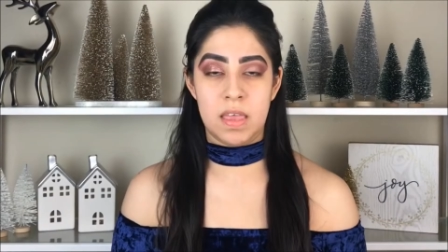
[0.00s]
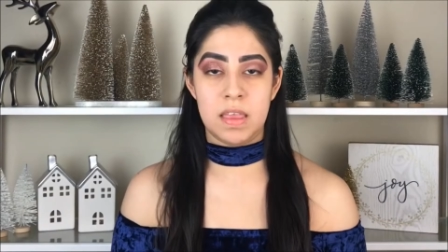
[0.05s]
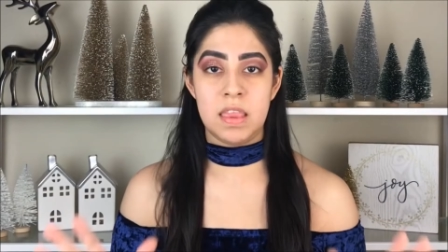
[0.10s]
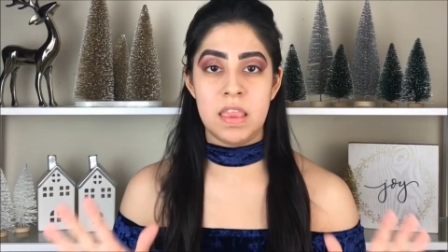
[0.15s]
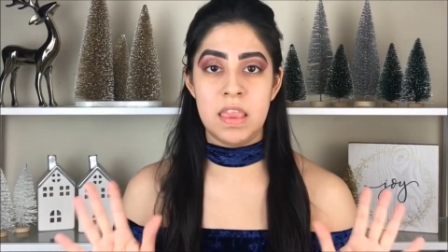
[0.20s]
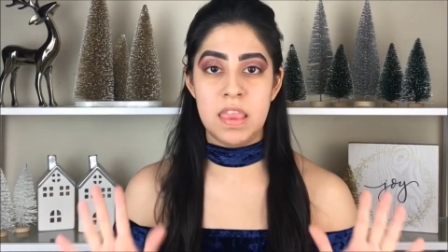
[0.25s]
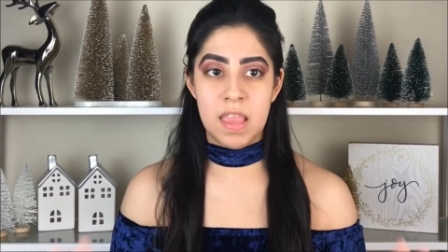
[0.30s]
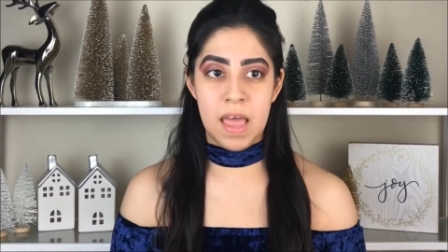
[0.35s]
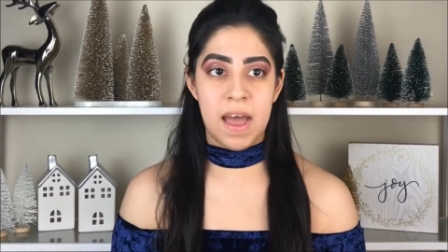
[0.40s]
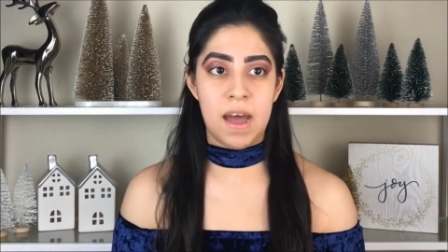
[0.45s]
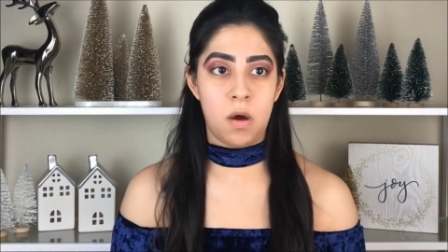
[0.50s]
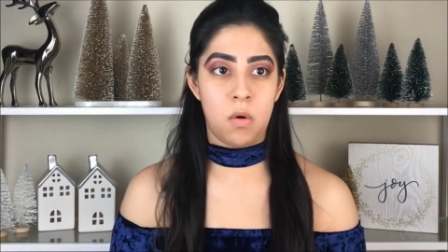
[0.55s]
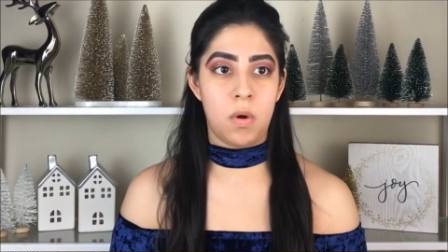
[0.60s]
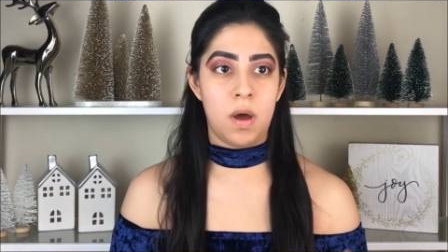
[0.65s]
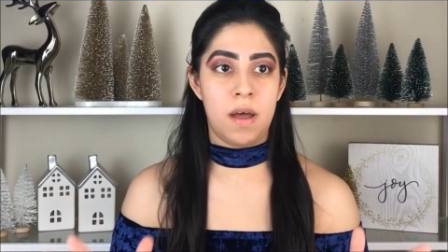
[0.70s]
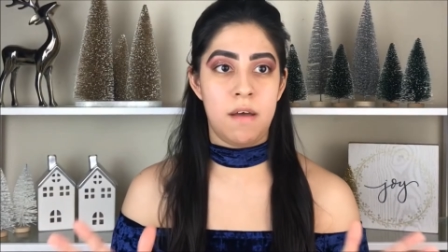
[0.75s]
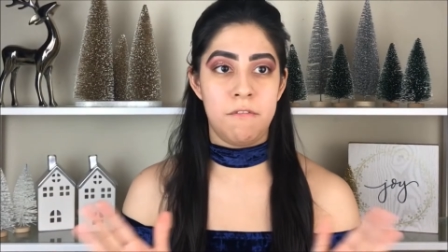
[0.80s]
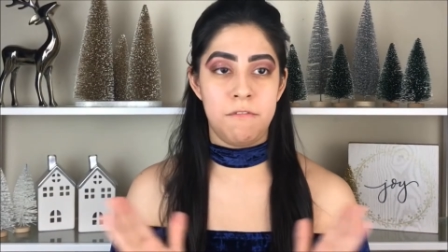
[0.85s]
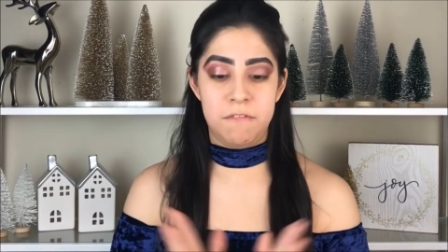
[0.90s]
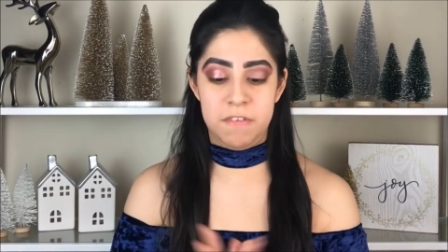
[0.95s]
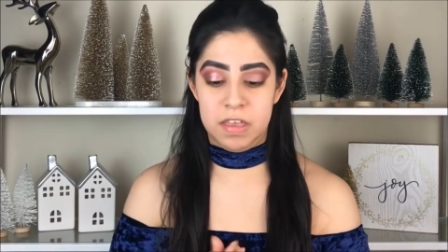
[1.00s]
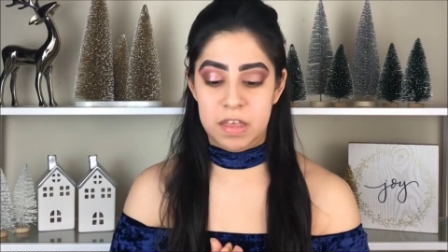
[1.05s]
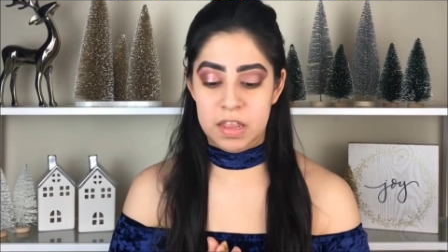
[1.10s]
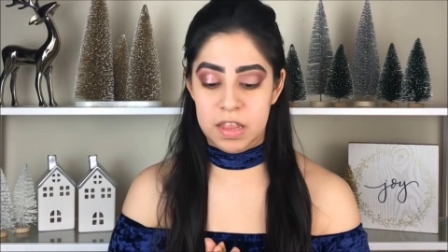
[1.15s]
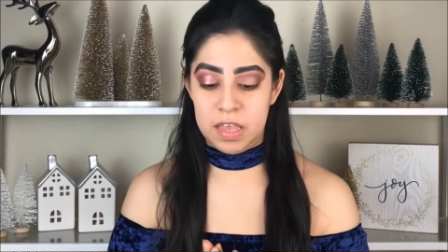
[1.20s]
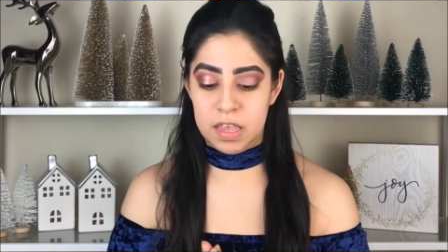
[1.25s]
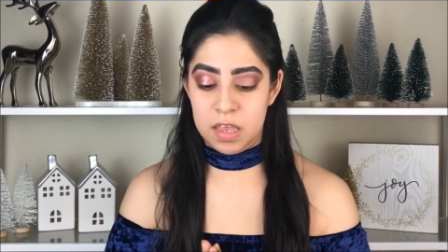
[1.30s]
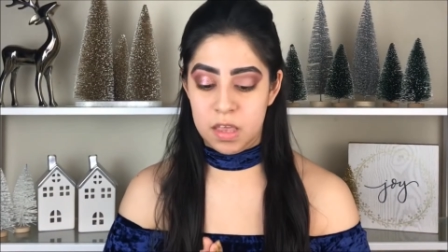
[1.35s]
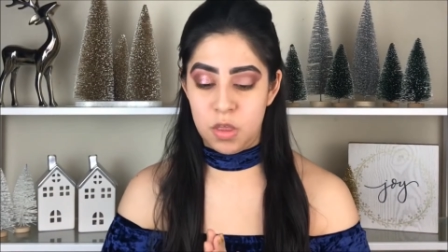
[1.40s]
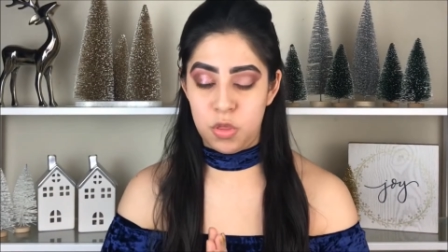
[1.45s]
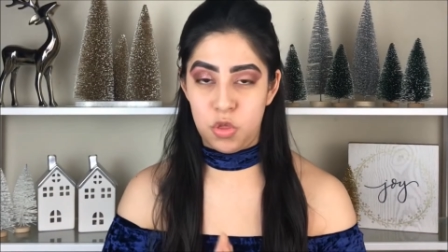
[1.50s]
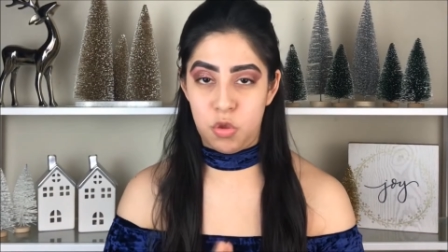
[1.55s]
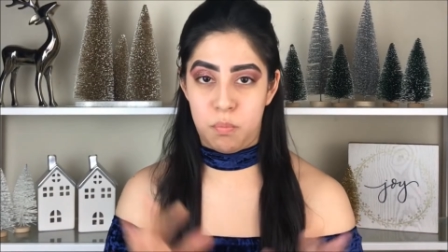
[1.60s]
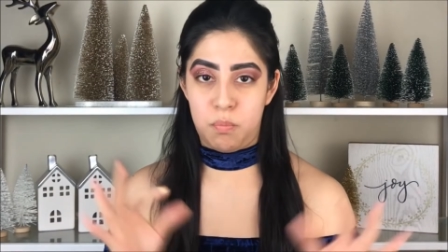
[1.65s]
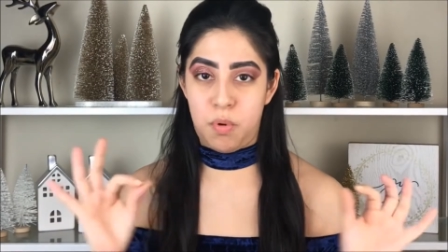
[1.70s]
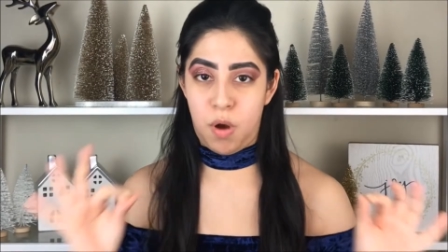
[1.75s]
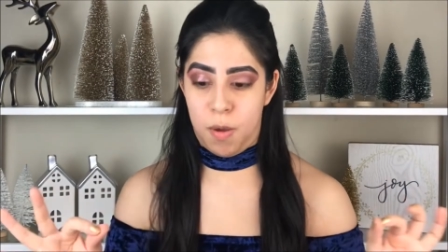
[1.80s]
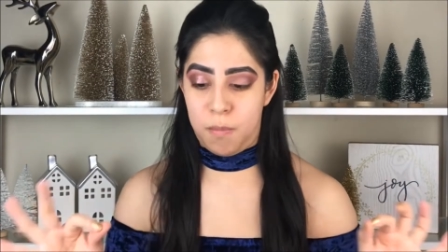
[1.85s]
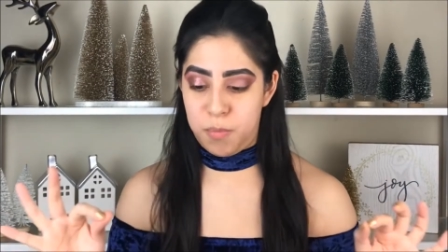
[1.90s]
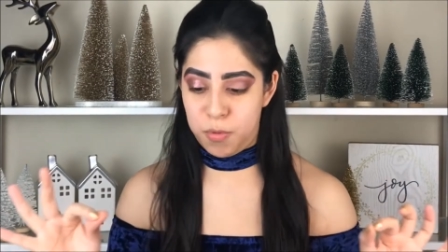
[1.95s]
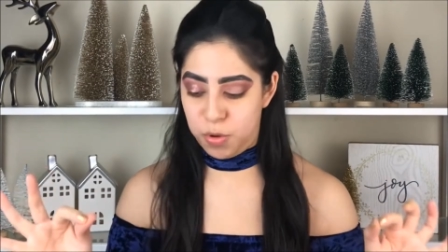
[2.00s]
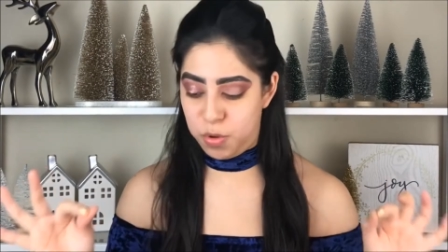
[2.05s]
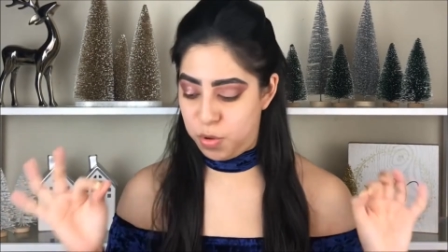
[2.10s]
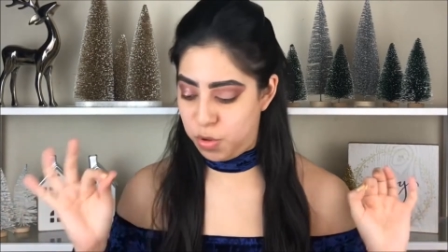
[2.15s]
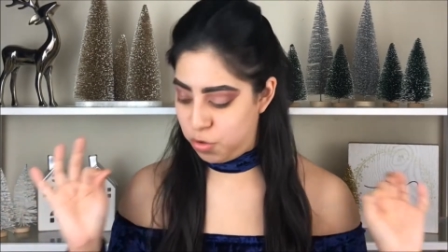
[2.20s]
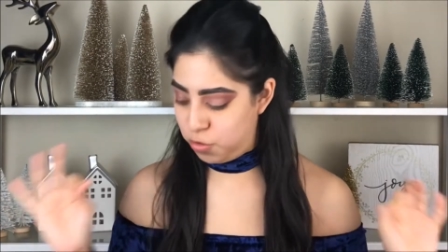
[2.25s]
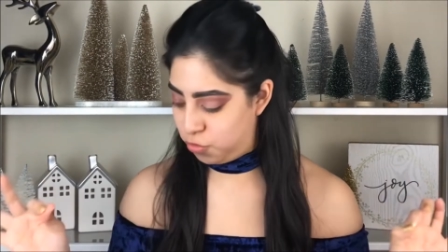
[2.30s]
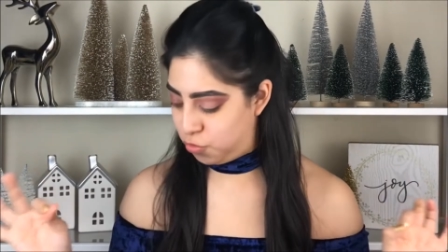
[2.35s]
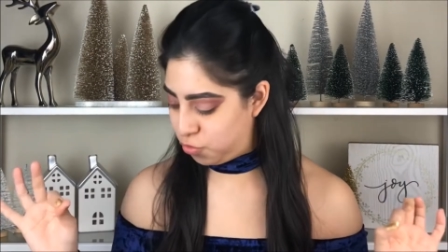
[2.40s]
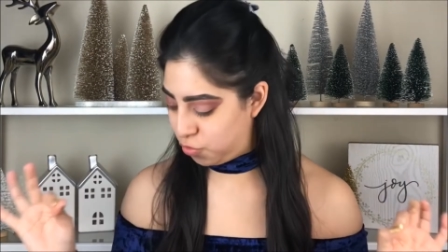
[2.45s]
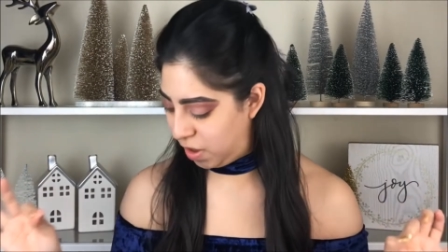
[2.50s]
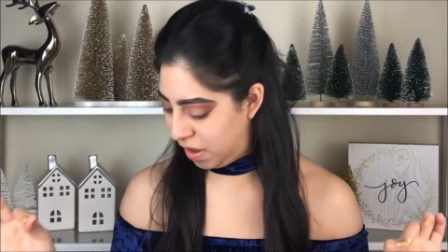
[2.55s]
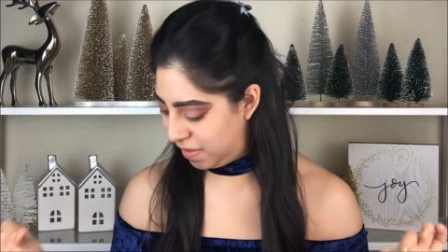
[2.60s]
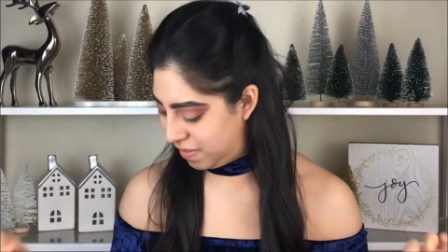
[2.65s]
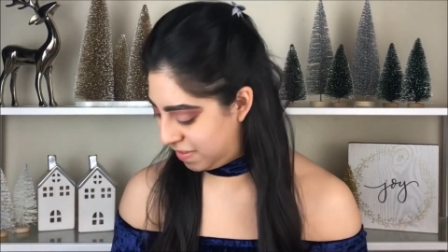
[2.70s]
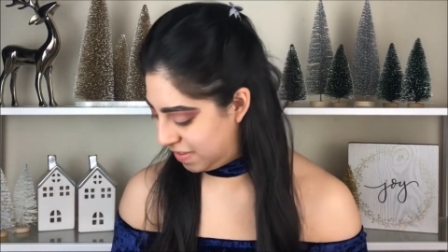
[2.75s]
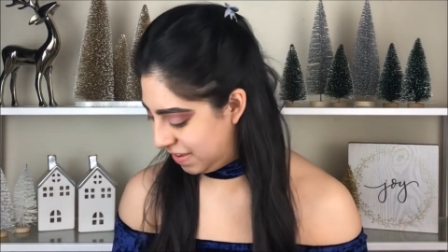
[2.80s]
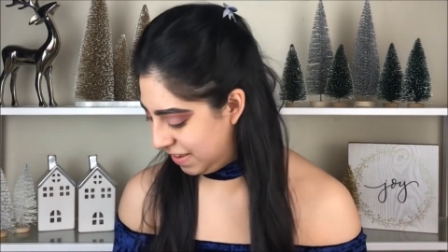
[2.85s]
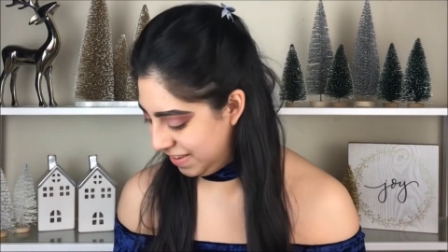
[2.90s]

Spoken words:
now I'm feeling the proper dress.